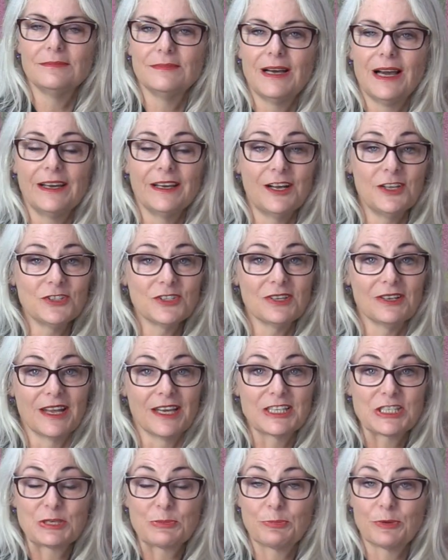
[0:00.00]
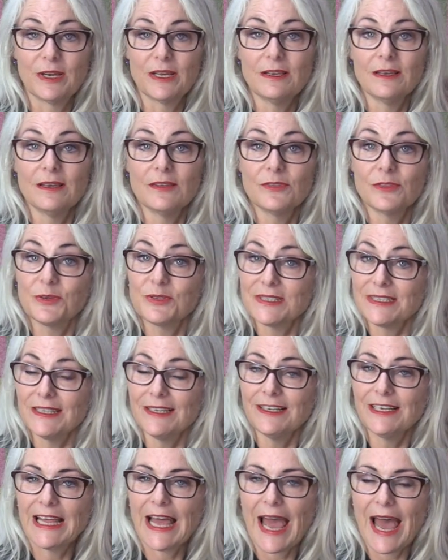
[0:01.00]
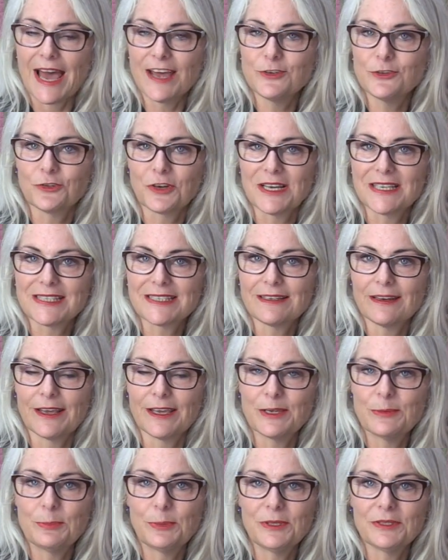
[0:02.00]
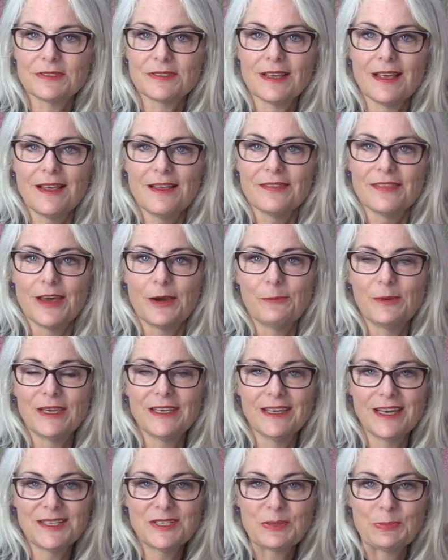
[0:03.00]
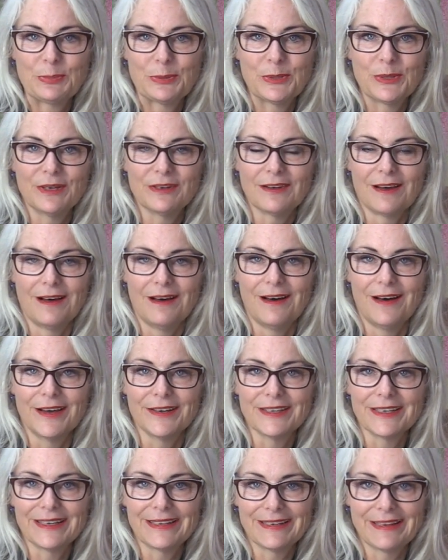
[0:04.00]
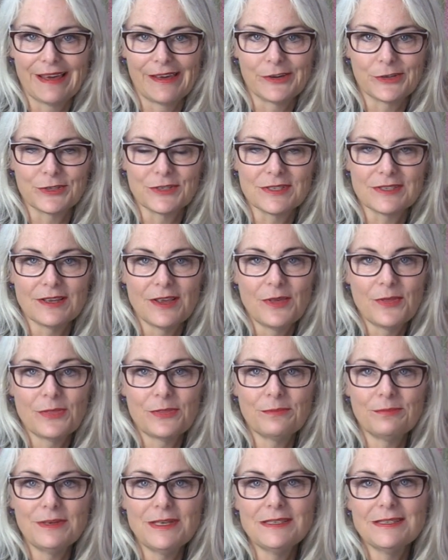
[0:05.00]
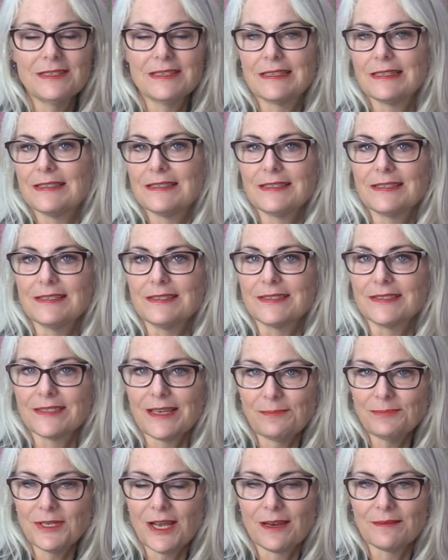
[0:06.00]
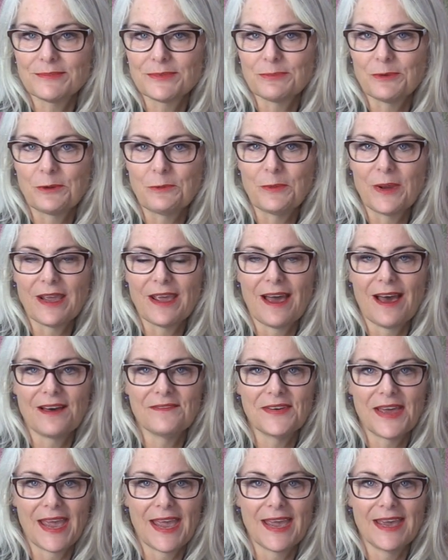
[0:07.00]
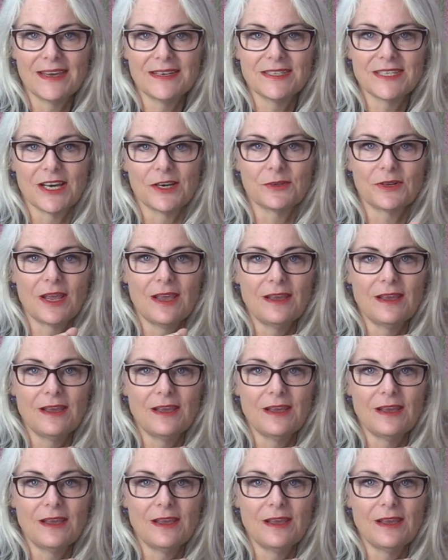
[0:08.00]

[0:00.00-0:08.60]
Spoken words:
I also like to bring those little address labels that we get to put on letters. The reason is sometimes when we have a handout,